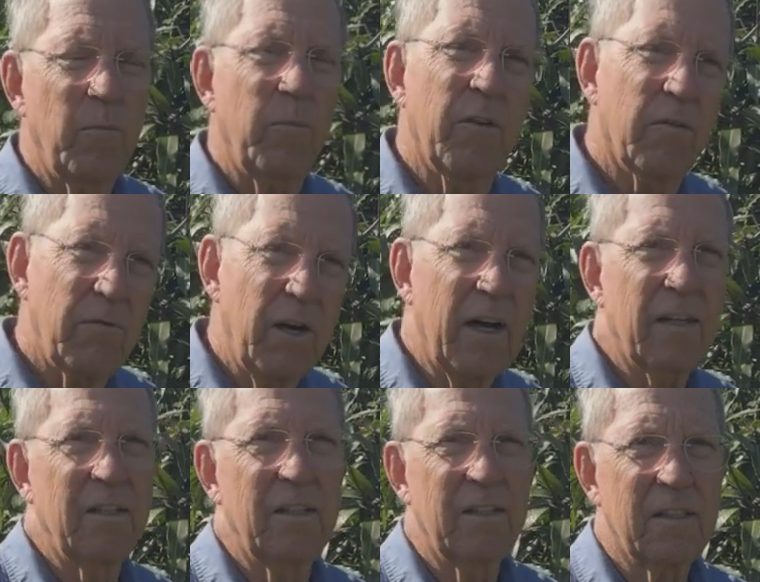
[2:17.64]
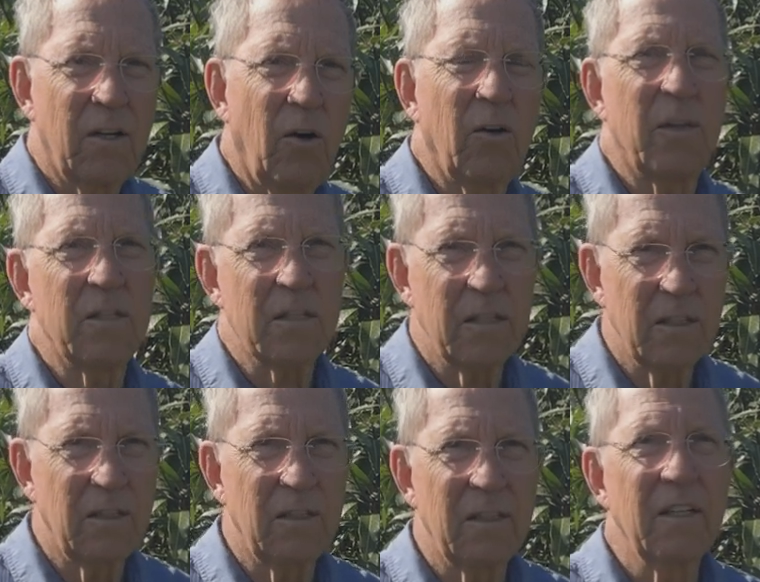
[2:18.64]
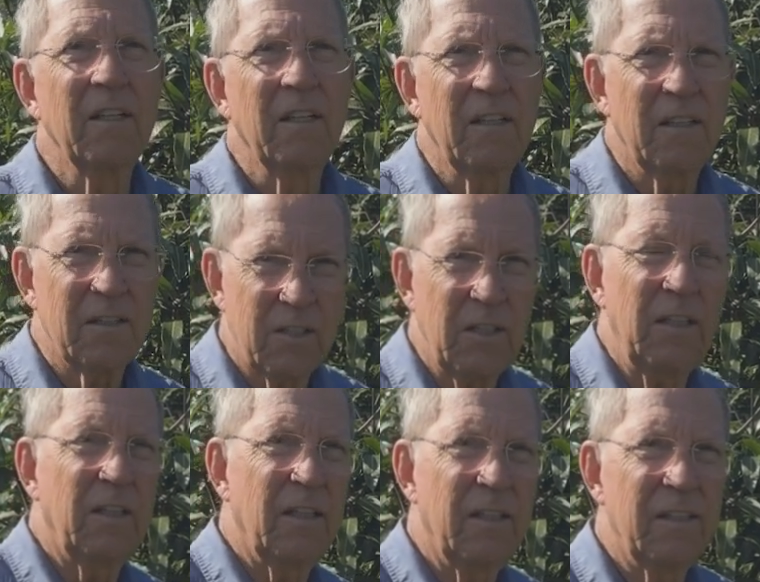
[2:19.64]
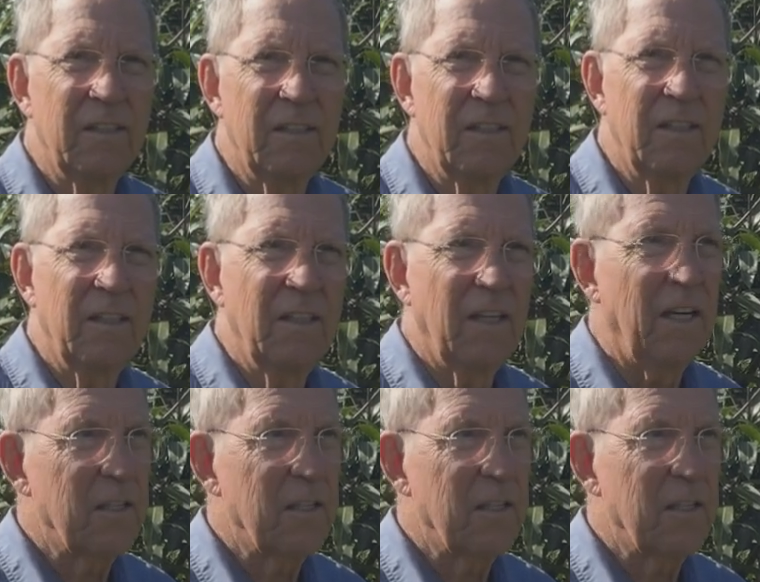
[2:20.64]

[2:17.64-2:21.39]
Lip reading: the fact that the cold has killed the seed. And